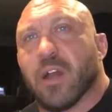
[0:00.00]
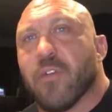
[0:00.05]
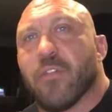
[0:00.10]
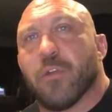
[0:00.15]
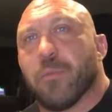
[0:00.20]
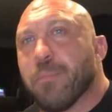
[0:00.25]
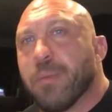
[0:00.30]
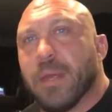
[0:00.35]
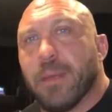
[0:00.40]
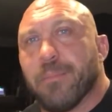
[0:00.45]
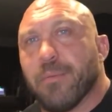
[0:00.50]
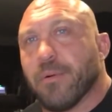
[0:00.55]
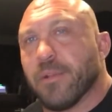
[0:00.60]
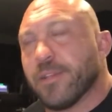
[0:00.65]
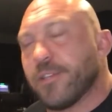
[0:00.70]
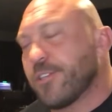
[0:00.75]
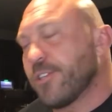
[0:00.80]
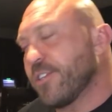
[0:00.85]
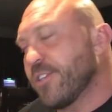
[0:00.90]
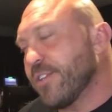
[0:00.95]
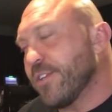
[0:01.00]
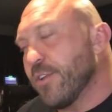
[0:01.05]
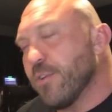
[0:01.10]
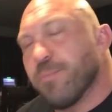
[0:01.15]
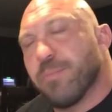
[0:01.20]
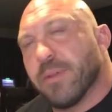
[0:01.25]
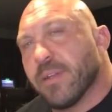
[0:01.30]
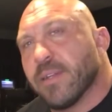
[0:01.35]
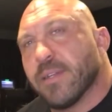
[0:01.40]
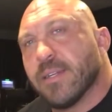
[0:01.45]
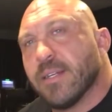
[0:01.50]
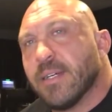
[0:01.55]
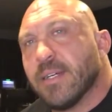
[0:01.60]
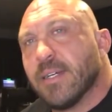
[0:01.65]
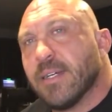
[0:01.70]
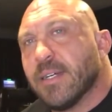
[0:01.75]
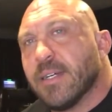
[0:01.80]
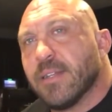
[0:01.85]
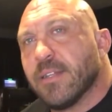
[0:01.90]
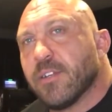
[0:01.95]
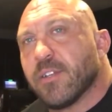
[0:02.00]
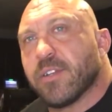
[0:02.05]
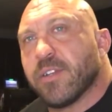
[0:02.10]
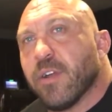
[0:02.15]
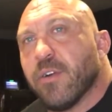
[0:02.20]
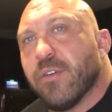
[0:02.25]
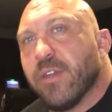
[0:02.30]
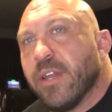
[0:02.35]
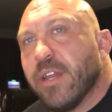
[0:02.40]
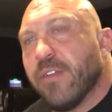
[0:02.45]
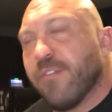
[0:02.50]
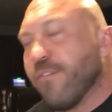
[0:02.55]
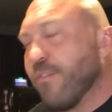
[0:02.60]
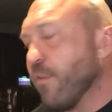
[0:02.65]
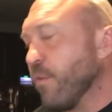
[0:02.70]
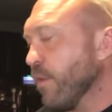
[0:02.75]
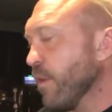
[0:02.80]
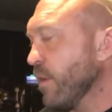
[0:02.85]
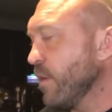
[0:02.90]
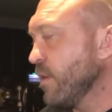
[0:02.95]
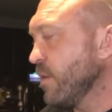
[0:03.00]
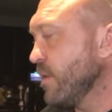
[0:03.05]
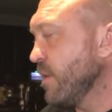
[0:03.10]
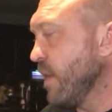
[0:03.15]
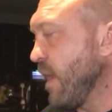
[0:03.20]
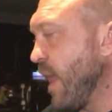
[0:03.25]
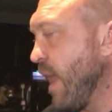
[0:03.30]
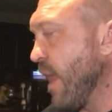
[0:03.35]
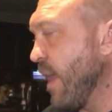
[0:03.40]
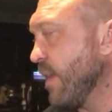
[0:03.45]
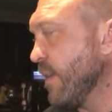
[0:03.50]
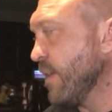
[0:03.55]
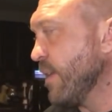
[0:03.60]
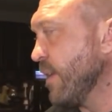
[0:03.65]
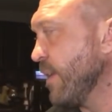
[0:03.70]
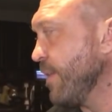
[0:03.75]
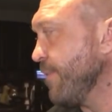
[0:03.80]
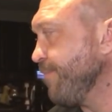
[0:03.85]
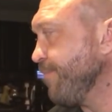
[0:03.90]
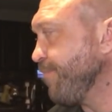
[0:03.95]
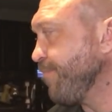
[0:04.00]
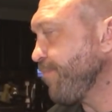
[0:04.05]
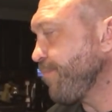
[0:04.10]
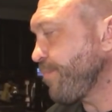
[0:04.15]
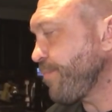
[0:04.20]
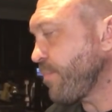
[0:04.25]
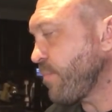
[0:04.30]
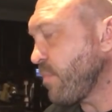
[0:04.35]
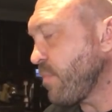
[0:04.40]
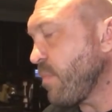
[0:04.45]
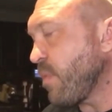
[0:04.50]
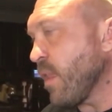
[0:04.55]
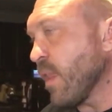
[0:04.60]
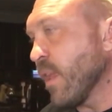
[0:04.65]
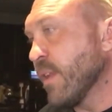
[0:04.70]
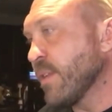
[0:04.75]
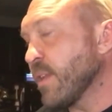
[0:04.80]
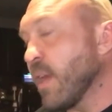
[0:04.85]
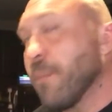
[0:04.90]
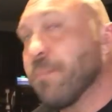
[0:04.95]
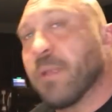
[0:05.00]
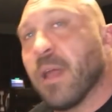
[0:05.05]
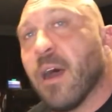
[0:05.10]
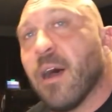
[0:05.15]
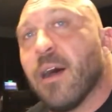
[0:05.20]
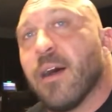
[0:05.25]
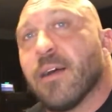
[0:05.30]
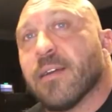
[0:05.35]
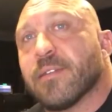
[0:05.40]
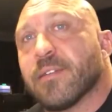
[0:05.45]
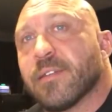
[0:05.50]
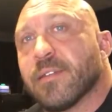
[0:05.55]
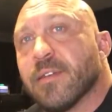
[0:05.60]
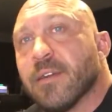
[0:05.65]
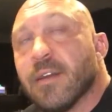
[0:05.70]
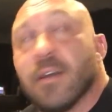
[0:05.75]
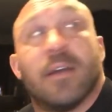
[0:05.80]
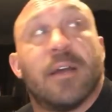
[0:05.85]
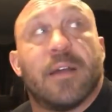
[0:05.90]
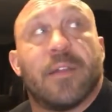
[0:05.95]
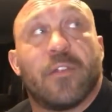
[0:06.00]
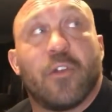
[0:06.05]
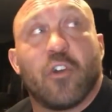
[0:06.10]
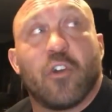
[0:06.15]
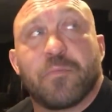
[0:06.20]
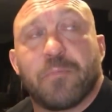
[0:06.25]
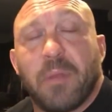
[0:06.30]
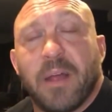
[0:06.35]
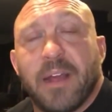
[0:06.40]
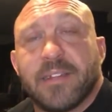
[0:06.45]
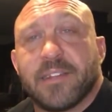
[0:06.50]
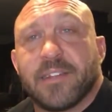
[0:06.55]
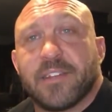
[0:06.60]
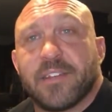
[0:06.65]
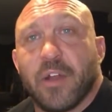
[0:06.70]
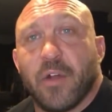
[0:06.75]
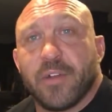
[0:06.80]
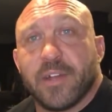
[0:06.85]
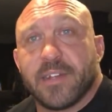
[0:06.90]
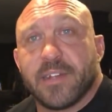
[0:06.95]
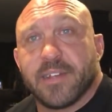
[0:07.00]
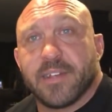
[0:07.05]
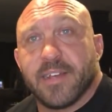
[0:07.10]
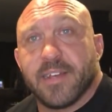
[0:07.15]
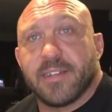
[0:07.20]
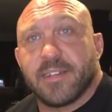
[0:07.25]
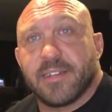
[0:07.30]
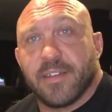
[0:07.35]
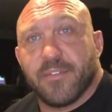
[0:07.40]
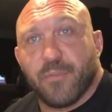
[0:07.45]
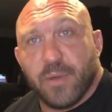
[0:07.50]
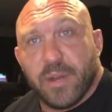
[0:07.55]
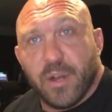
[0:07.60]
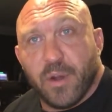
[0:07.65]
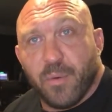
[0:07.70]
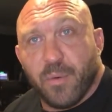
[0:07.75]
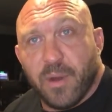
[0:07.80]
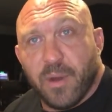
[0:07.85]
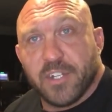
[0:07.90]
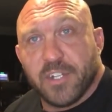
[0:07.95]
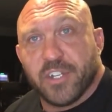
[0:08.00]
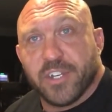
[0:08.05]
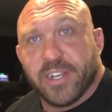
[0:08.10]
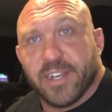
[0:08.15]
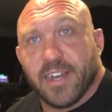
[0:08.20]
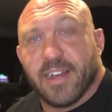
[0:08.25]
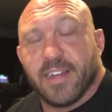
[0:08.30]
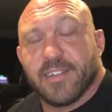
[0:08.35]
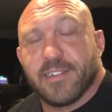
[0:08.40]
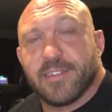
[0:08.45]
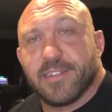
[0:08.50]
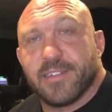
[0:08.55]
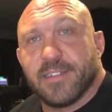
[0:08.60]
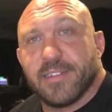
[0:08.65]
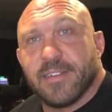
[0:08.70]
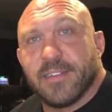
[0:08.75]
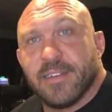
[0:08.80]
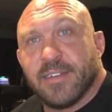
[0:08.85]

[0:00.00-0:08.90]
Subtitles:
other people. It's stupid. There's no need for it. And it's up to us. Those places don't exist if we don't watch it, guys.